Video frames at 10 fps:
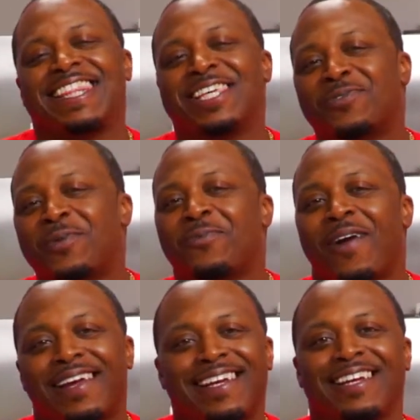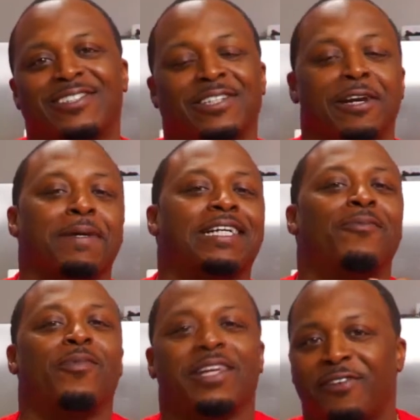this one right here is going to
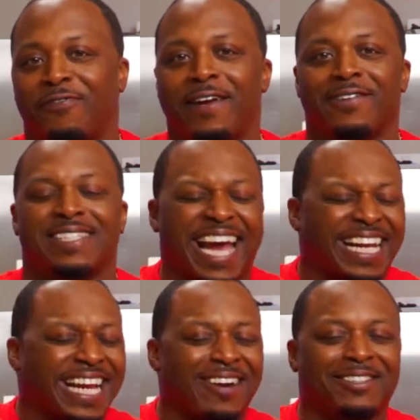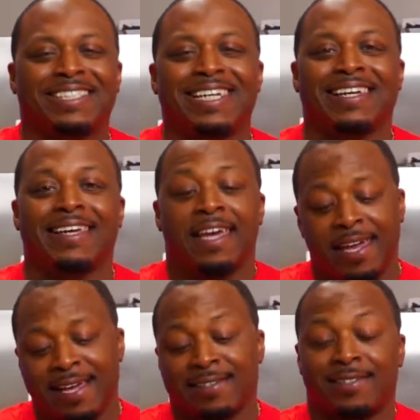become one of your favorites. I guarantee it.
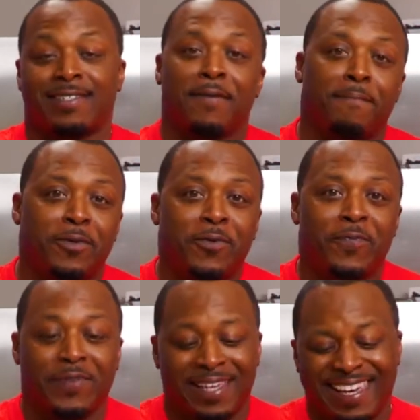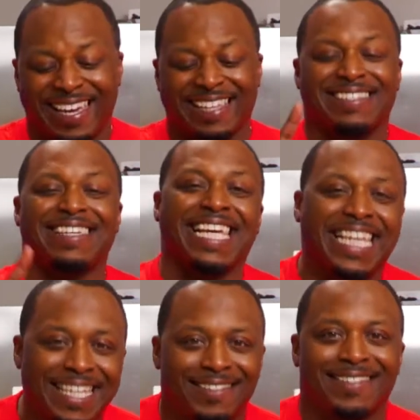It's simple, it's
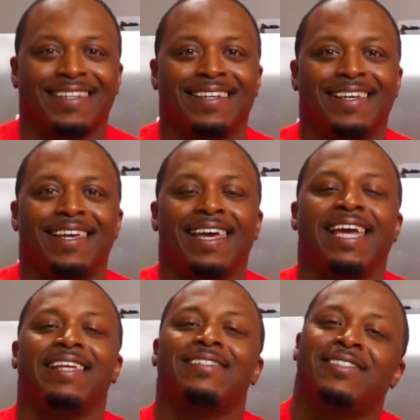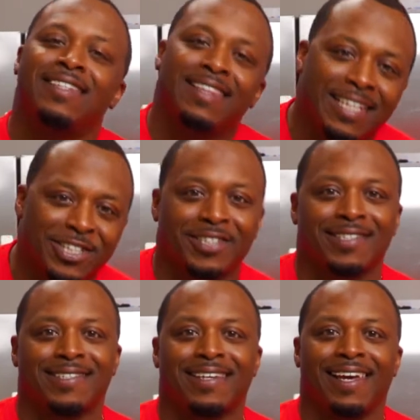easy, and it's
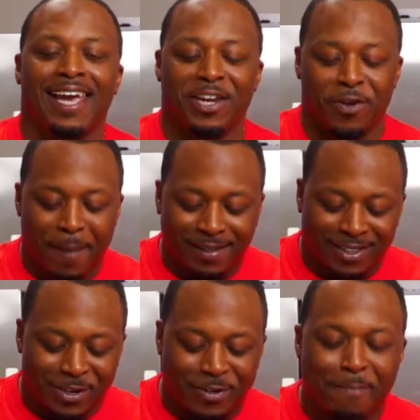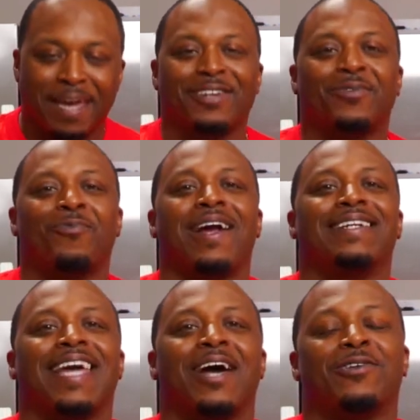delicious. And you're about to learn to make it right
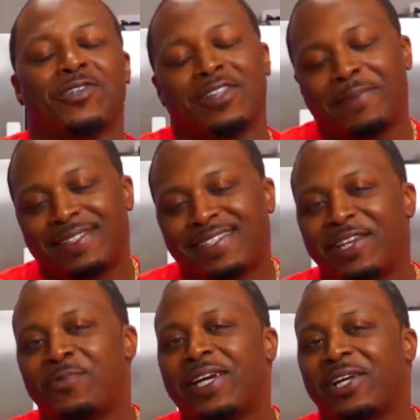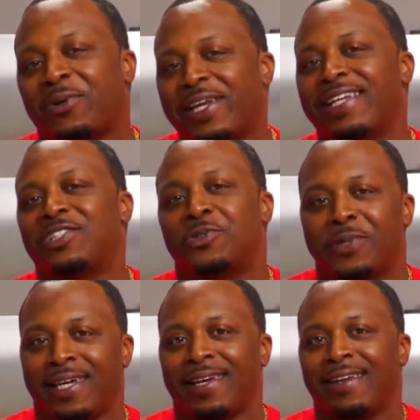now. So let me tell you what ingredients you
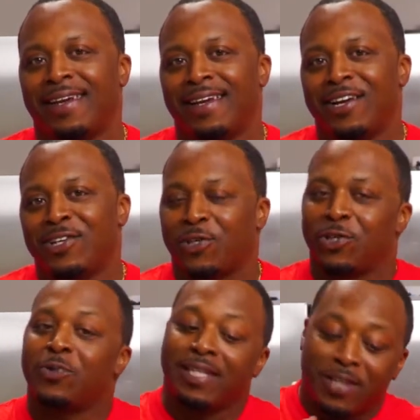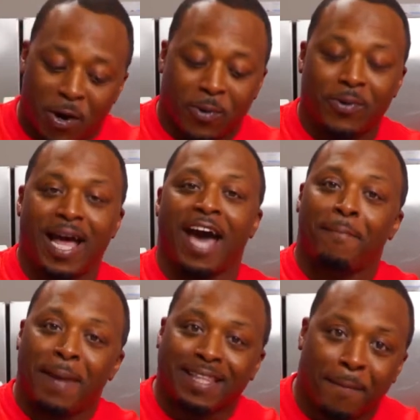need so you can know how to
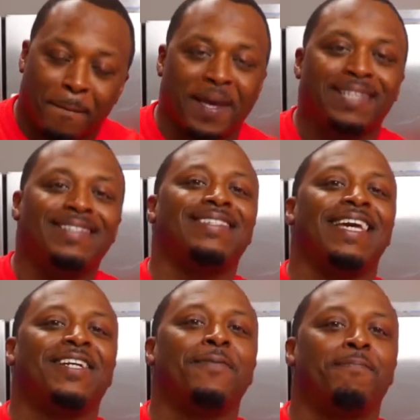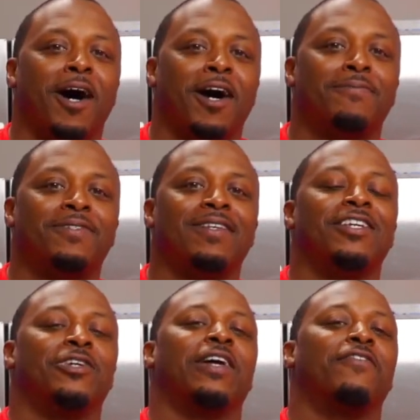make the best steak kebabs
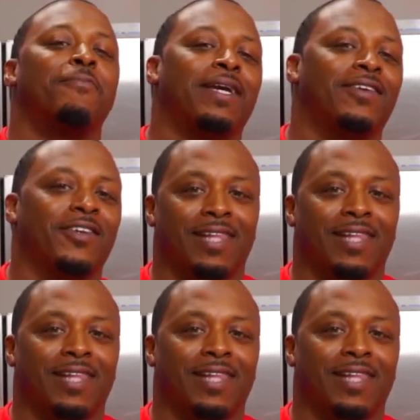you'll ever make in your